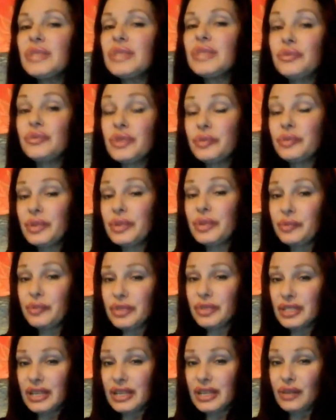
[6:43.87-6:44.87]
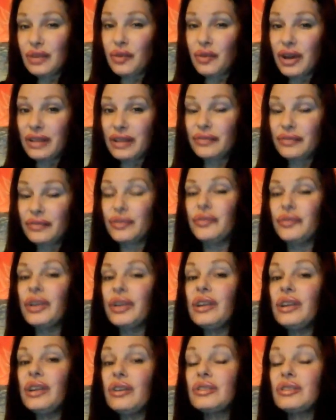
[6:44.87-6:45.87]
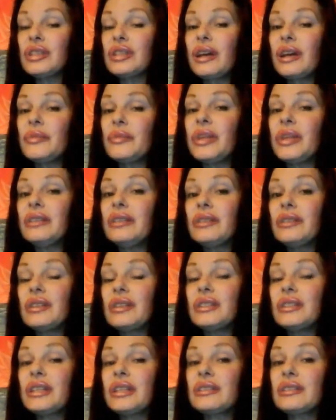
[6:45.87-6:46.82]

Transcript: sometimes the real people stay quiet for a very long time,